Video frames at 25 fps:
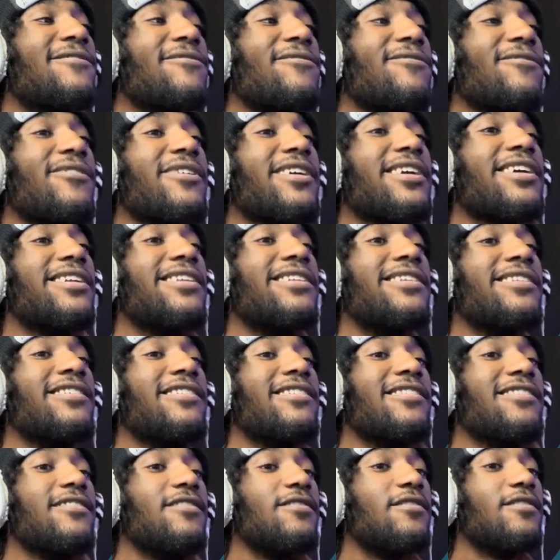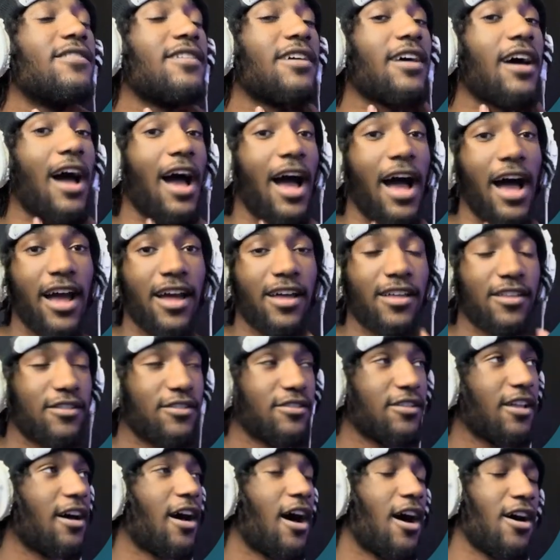freaking,
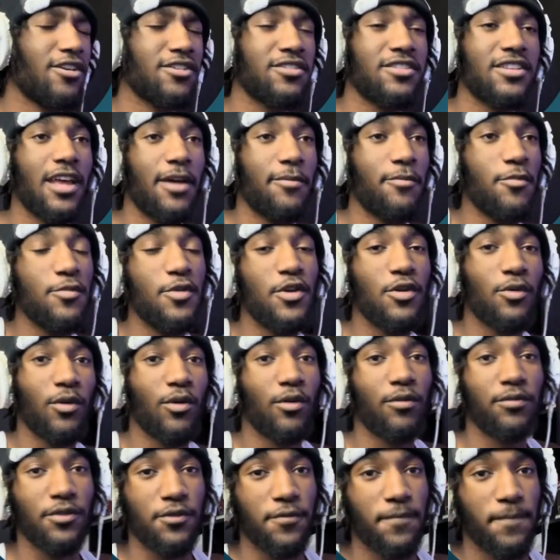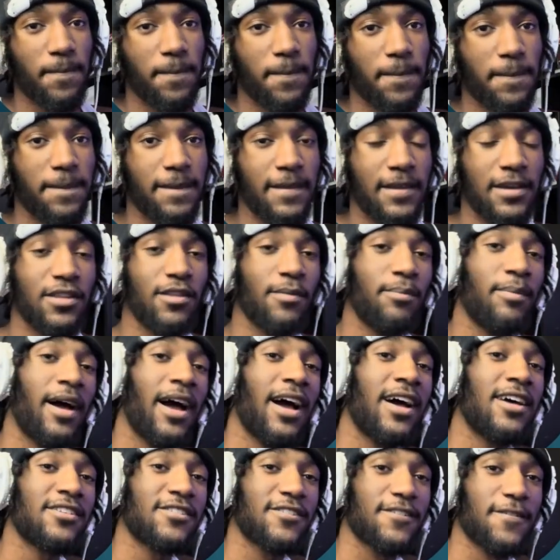honestly, I'm gonna be real with you. In the
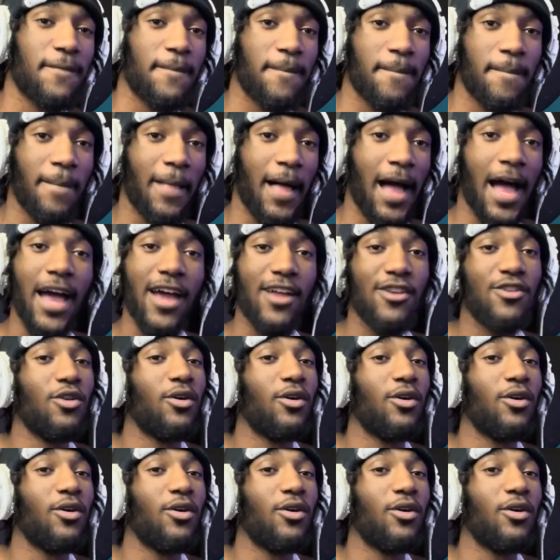past, I had